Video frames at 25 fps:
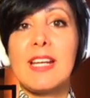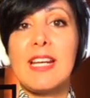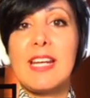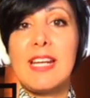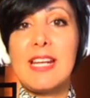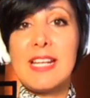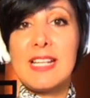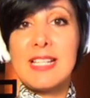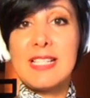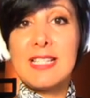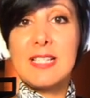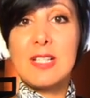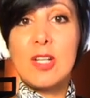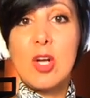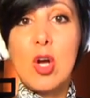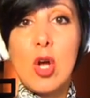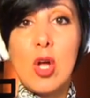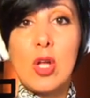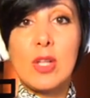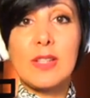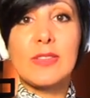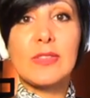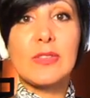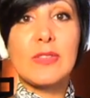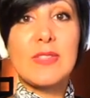is
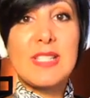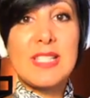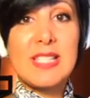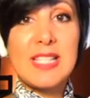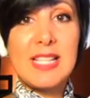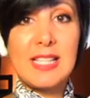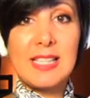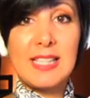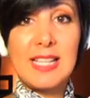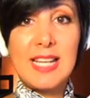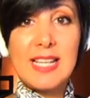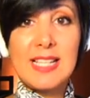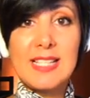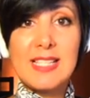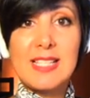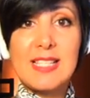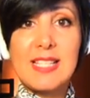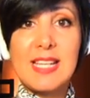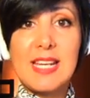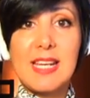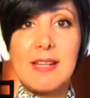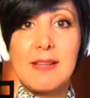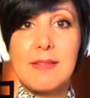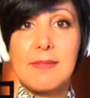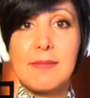called resiliency.